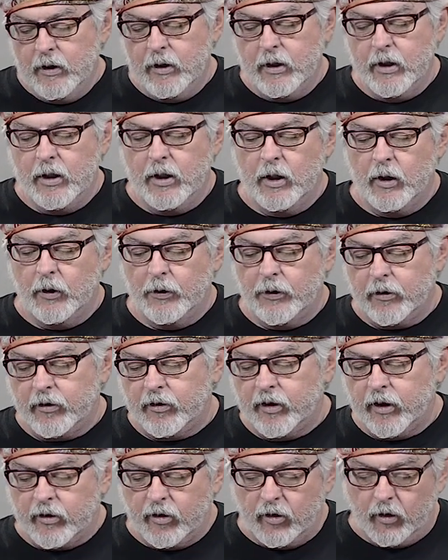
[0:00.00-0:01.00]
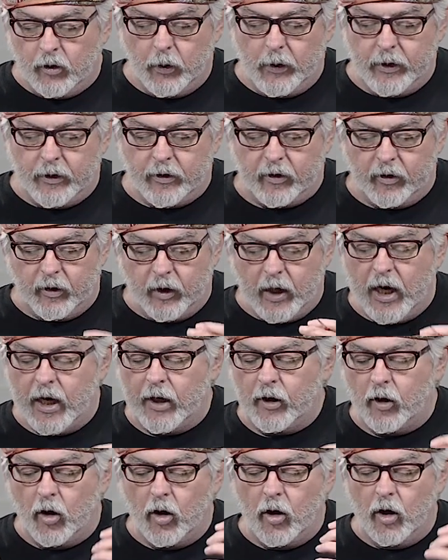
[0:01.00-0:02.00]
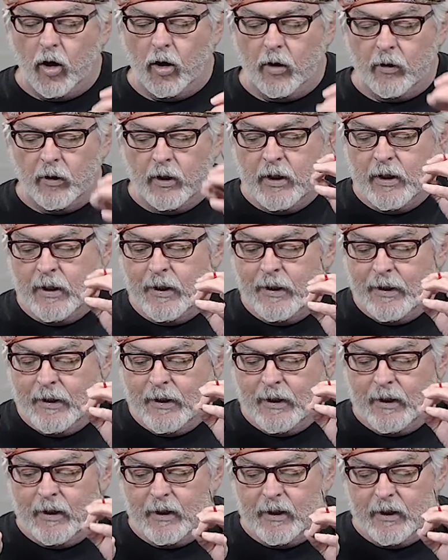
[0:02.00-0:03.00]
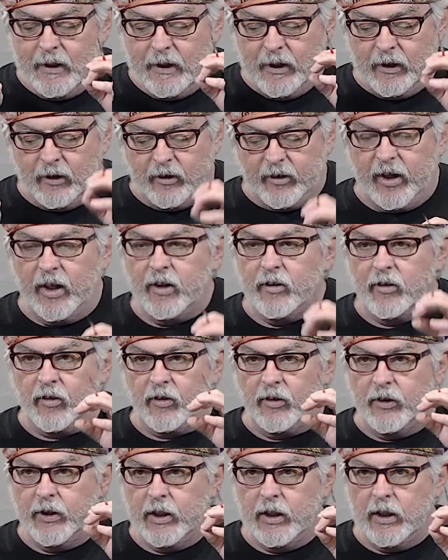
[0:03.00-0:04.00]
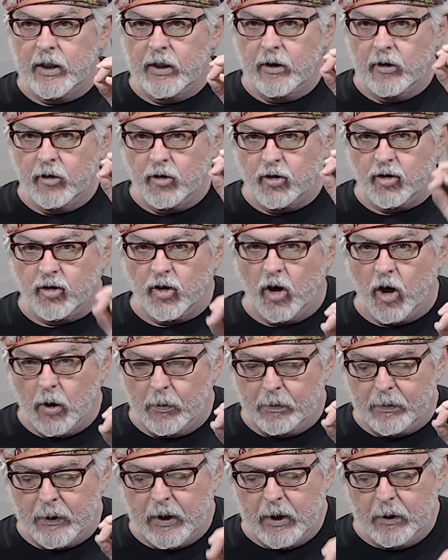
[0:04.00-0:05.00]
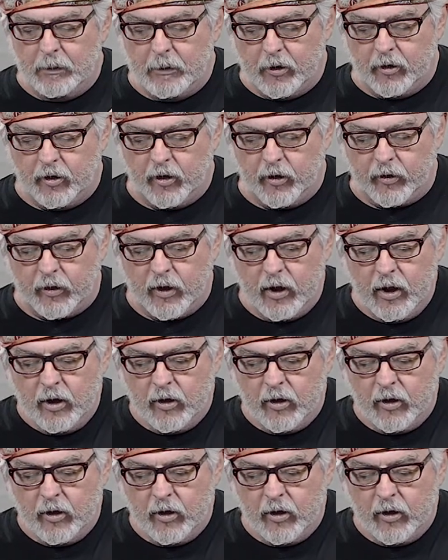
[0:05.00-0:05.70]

you know, the sticks and twigs are not all intensely sharp images.